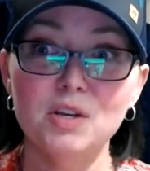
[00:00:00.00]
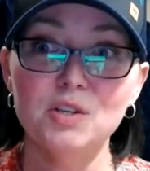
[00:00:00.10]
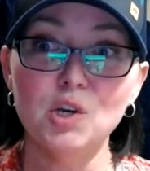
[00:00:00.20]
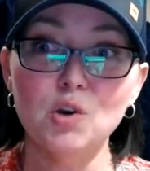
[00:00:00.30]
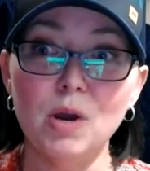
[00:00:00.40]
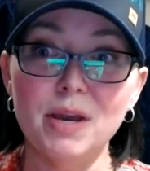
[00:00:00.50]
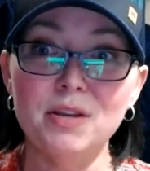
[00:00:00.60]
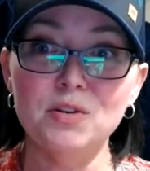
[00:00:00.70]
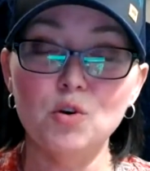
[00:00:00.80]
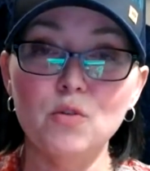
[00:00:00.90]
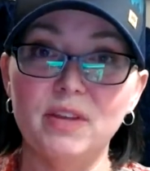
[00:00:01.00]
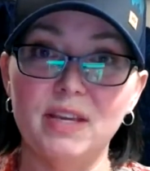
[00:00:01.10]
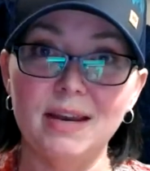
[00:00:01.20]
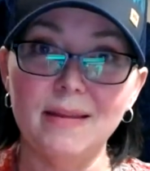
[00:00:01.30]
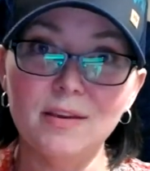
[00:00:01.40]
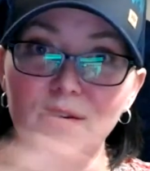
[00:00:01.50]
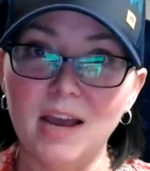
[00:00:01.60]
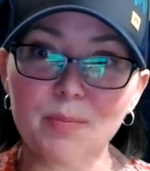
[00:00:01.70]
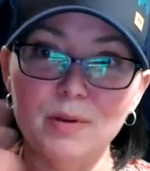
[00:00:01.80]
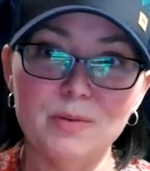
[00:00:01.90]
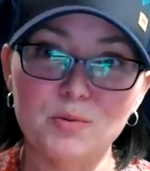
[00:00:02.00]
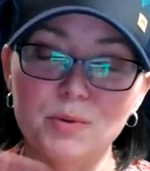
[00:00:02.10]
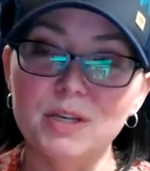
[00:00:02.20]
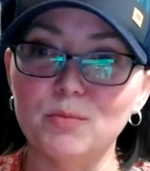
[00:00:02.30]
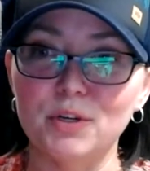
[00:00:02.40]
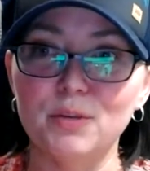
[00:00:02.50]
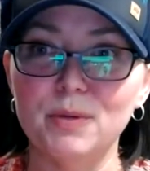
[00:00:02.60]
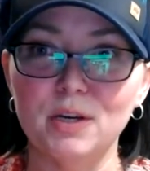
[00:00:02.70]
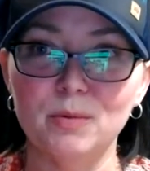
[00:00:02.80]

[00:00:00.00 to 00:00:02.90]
So I didn't know if like anything could happen in between where you become